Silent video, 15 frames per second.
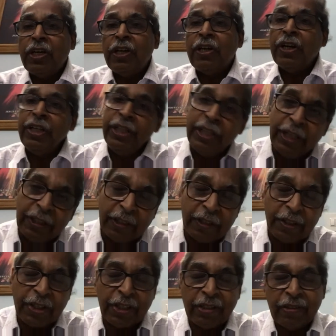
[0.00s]

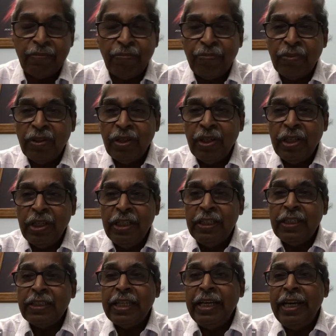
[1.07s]
created, it
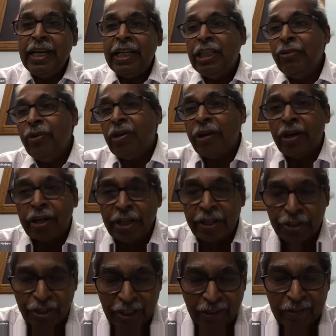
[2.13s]
has a negative
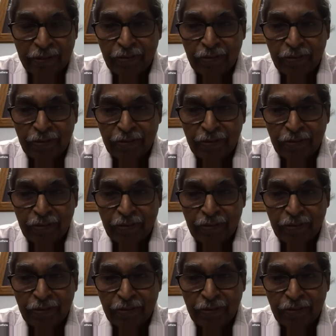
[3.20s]
connotation.